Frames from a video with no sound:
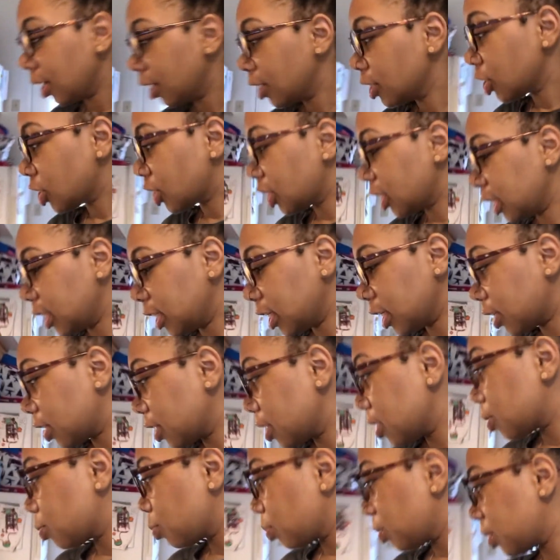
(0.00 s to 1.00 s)
She did
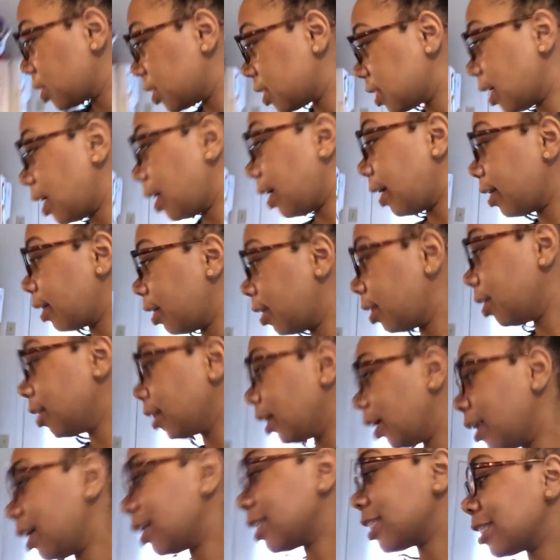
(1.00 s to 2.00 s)
this with Zaya,
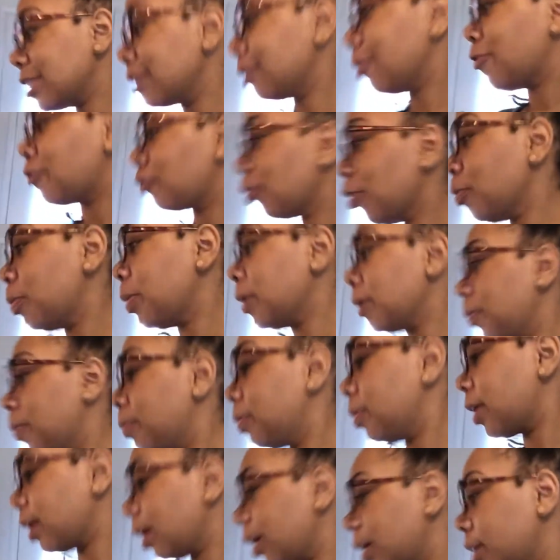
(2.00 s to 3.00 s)
and I have seen a few people
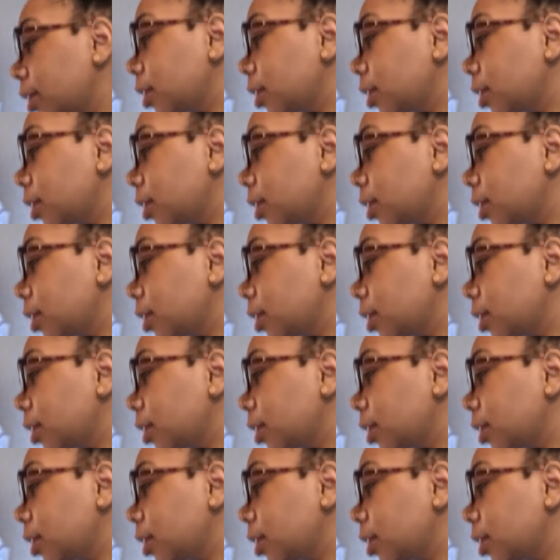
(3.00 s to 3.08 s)
kind